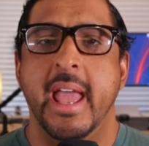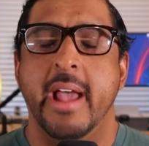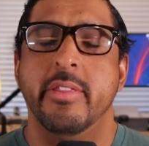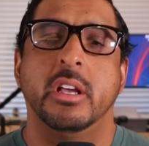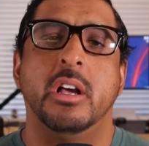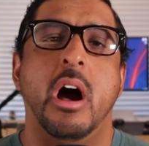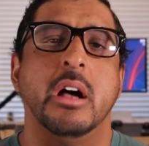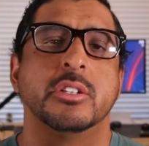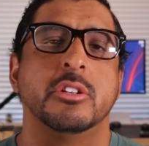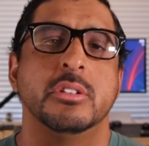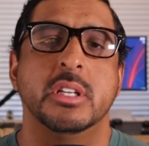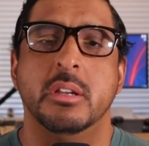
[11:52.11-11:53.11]
And then
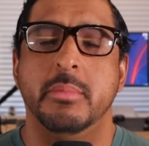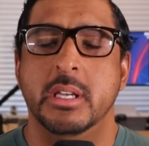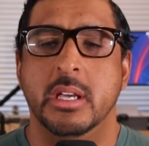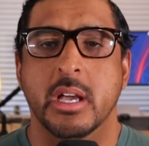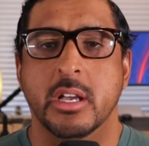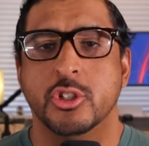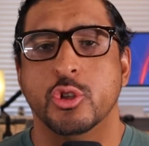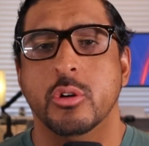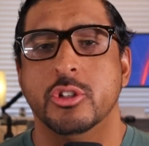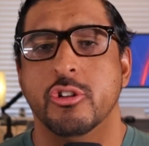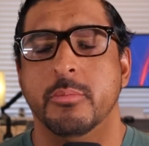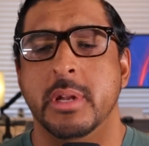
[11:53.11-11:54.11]
Costco is going to be a
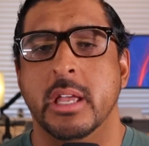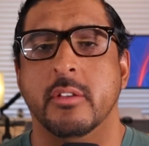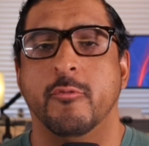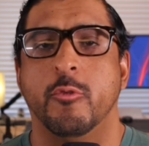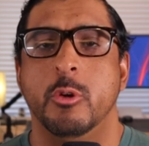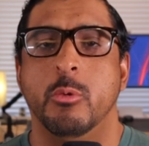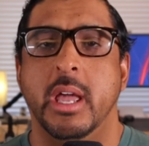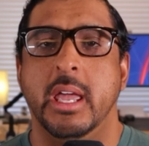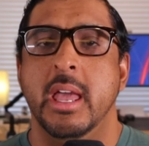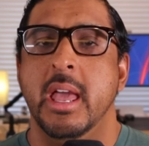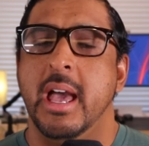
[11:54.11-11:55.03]
short trip down the freeway.